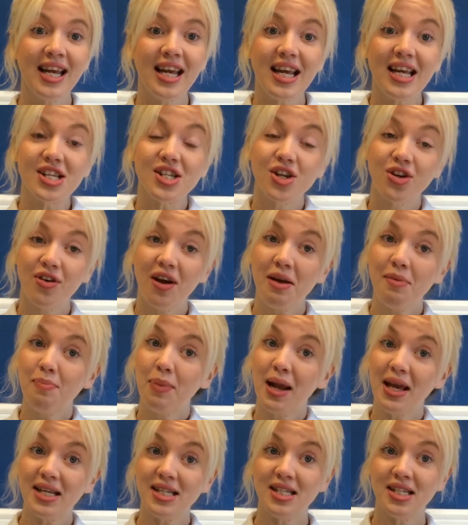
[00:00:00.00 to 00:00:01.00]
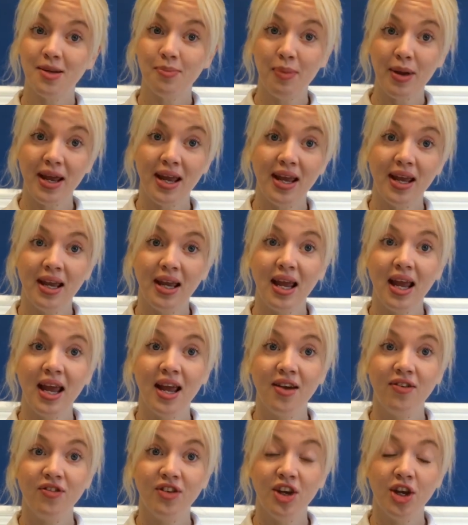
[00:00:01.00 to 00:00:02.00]
It's a great place to be
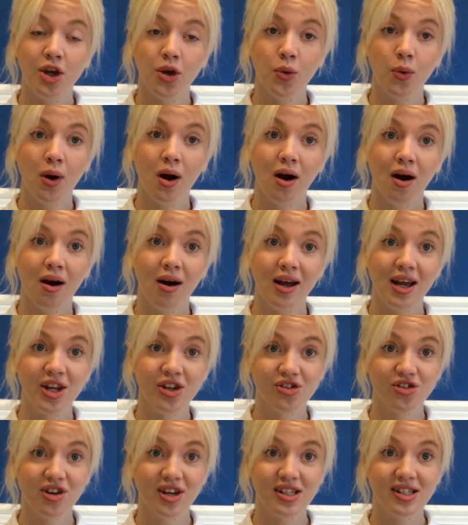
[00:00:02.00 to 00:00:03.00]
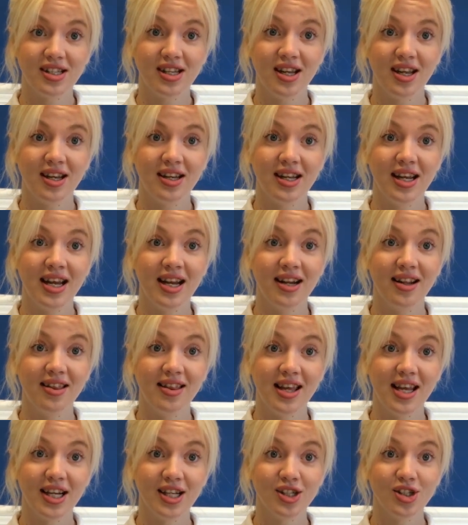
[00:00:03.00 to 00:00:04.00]
if you are interested in
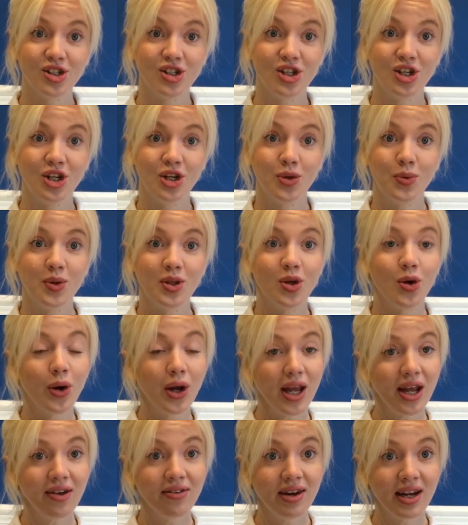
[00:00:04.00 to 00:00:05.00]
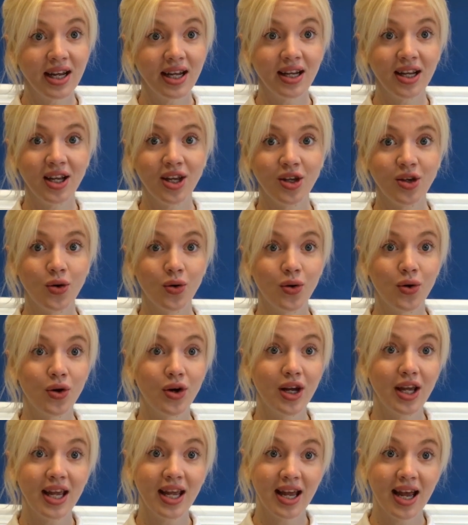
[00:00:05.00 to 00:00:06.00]
things to do with your hearing, your
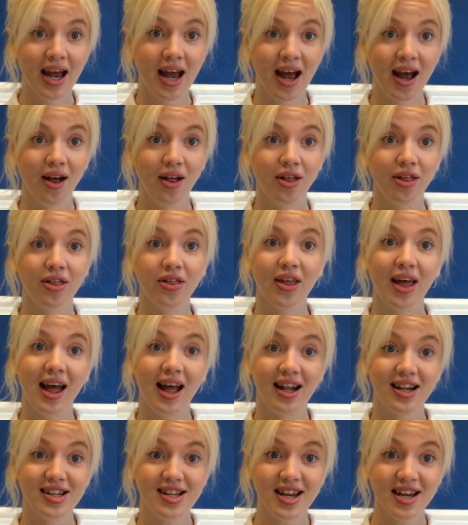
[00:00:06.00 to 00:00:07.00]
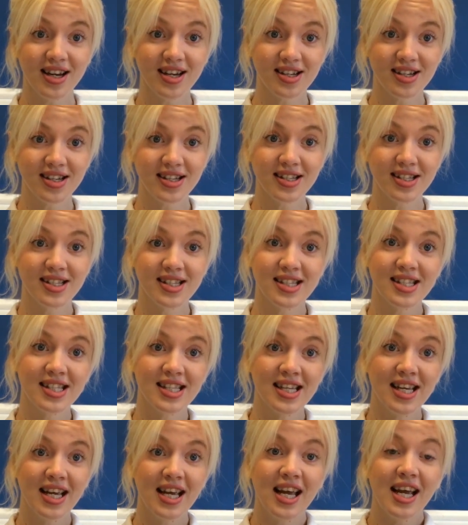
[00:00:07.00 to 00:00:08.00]
ear health and tinnitus.
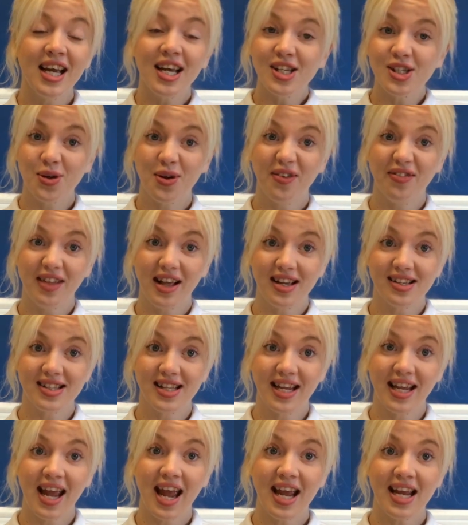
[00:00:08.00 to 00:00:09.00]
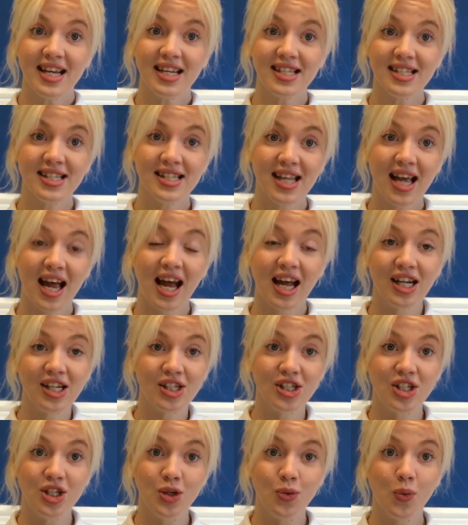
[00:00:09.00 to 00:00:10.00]
So if that's the case and
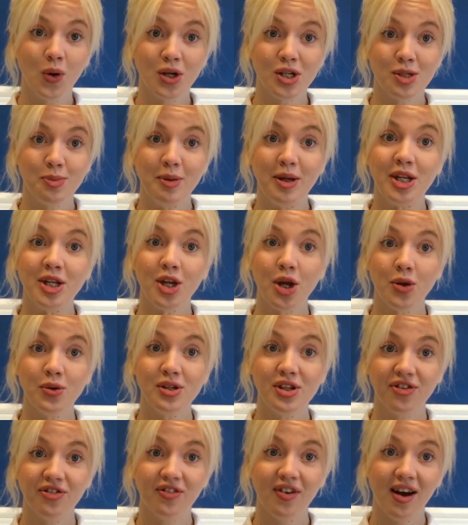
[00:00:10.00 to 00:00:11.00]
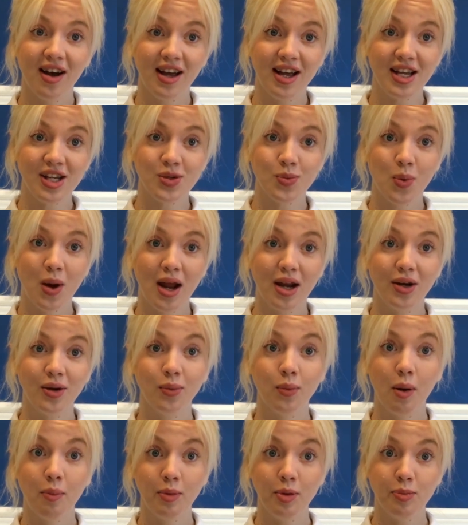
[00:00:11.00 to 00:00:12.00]
you want to be notified when
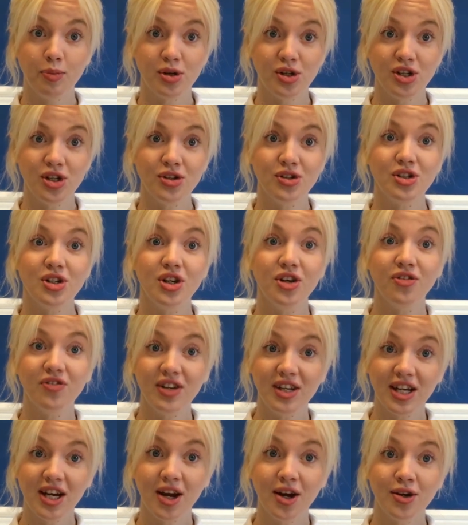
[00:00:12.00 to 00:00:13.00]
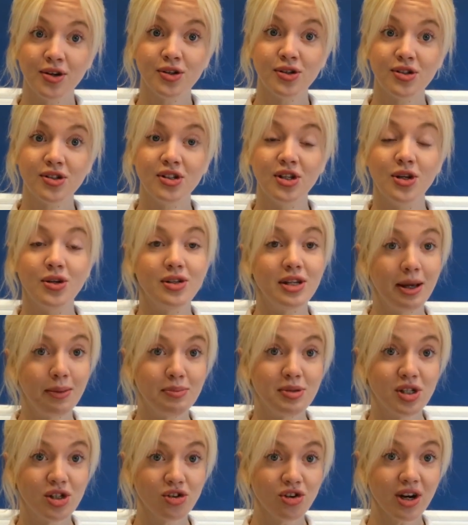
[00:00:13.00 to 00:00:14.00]
we produce new videos, new
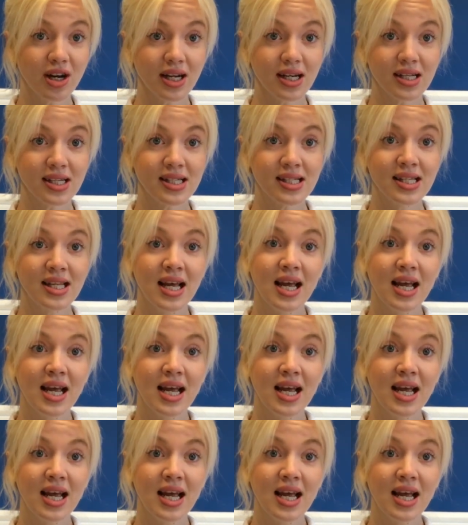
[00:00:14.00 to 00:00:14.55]
tips and tricks,